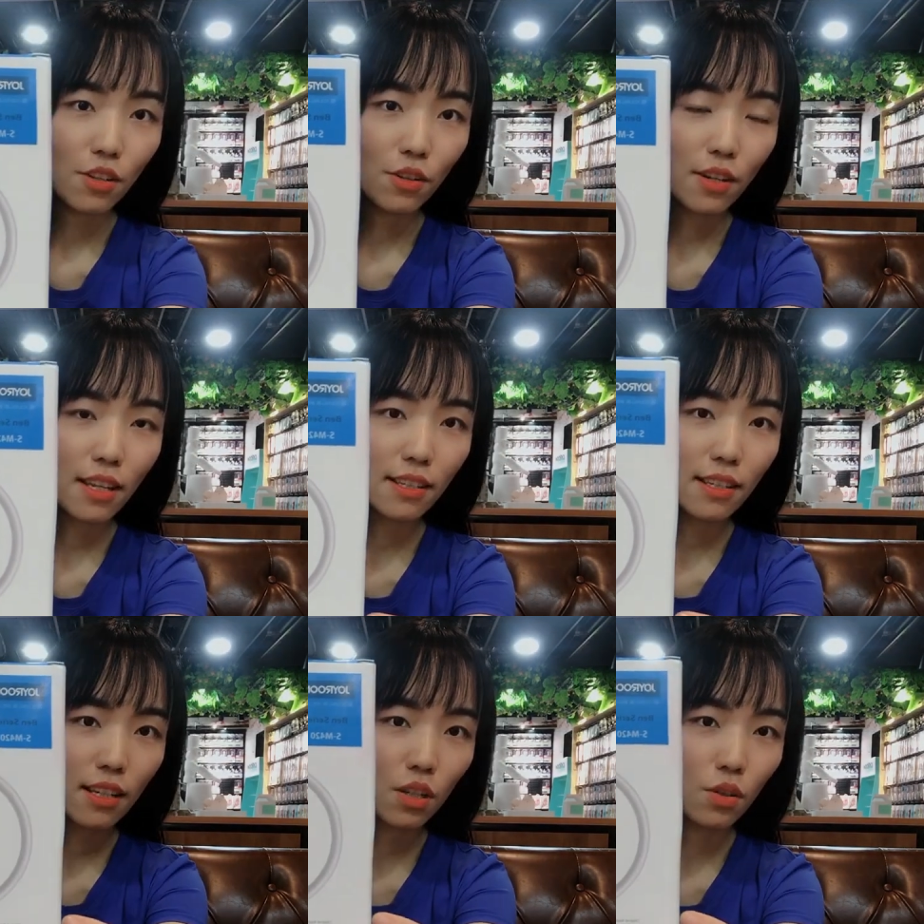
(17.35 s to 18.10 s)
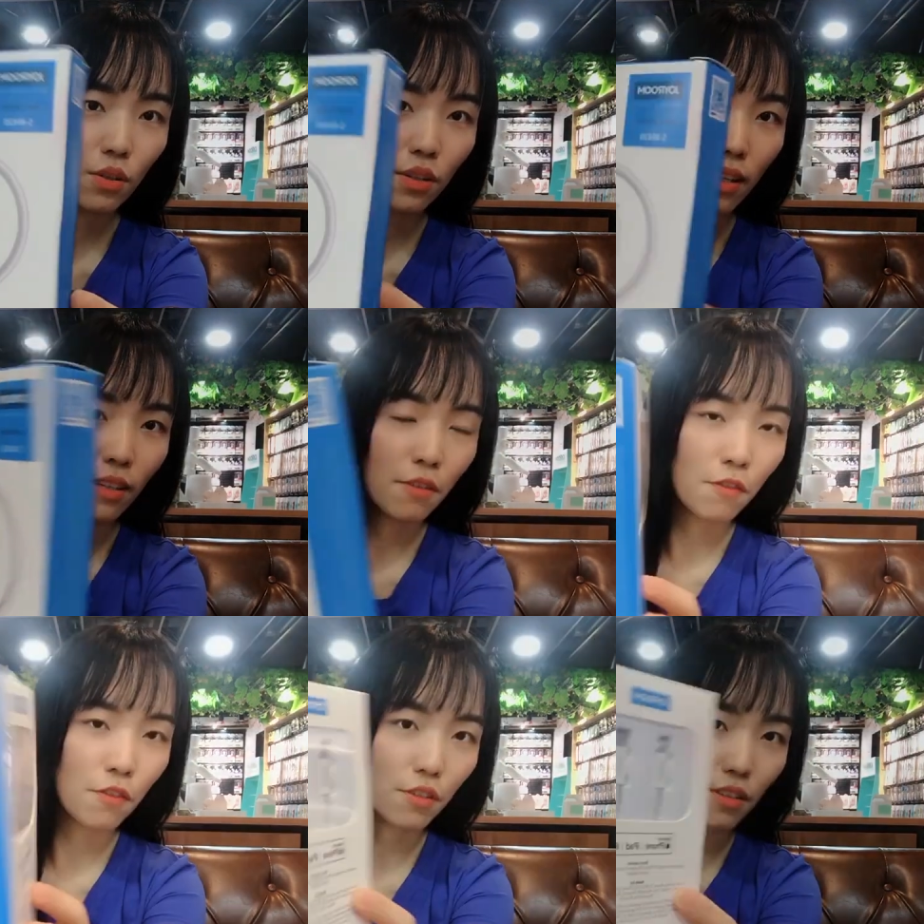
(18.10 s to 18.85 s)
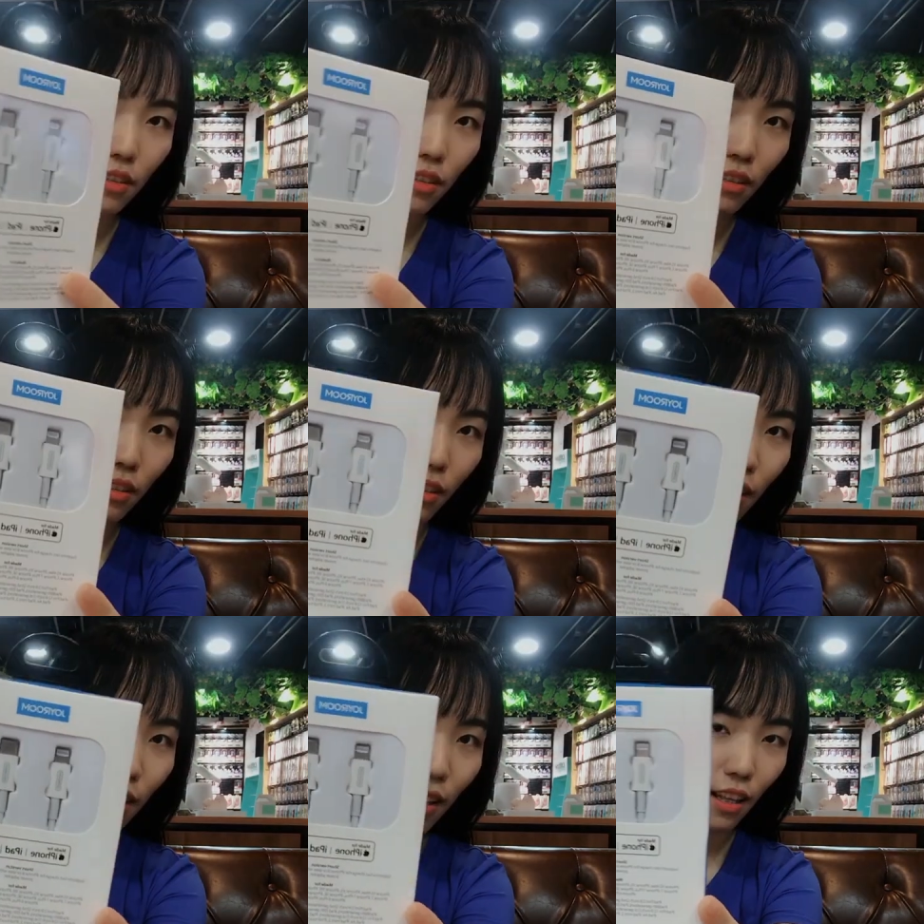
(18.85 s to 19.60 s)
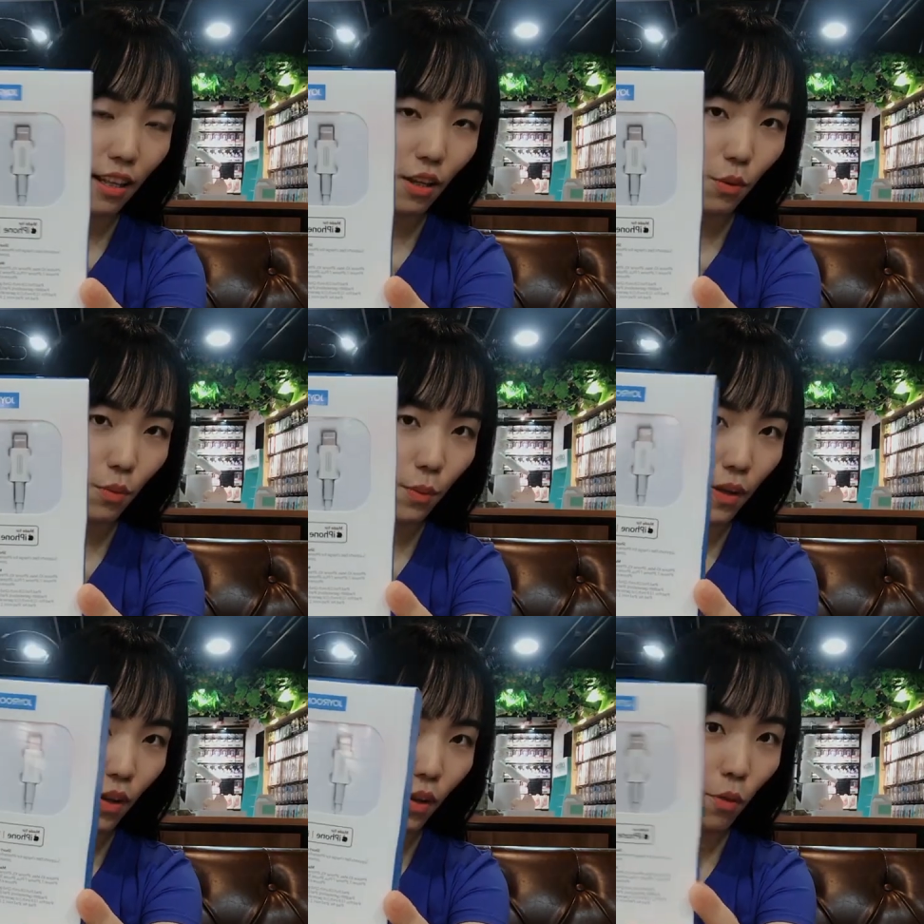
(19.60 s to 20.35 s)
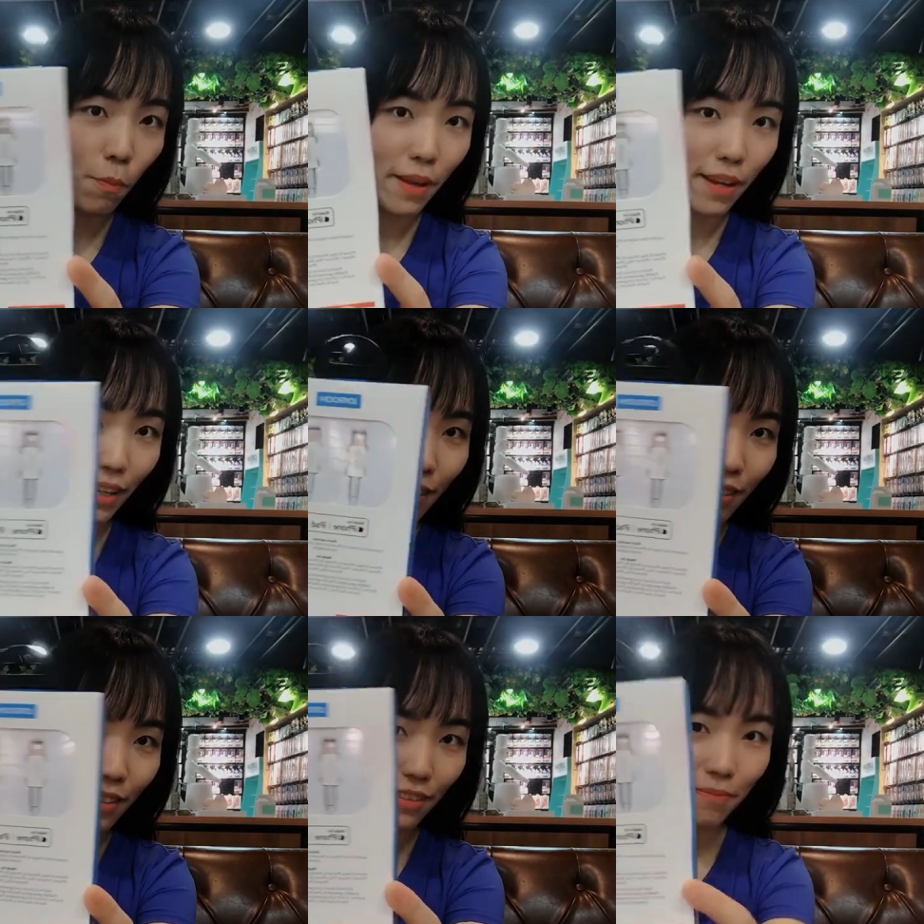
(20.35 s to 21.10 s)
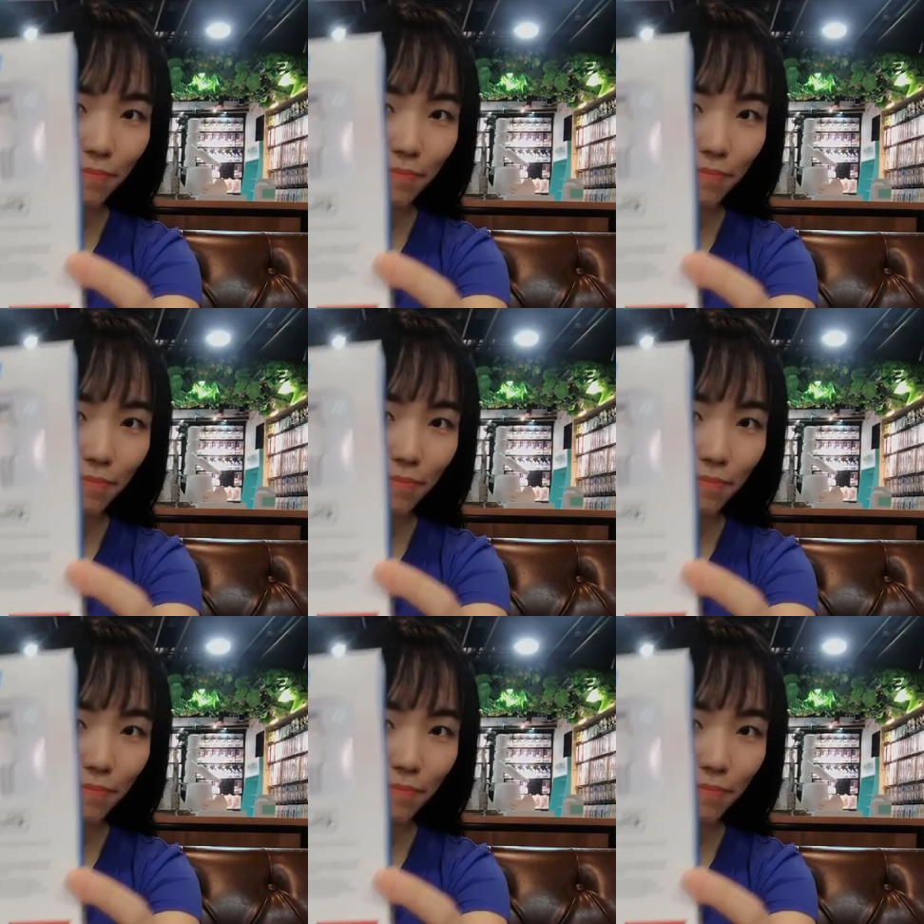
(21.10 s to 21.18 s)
You can take a look in the first. We will open it.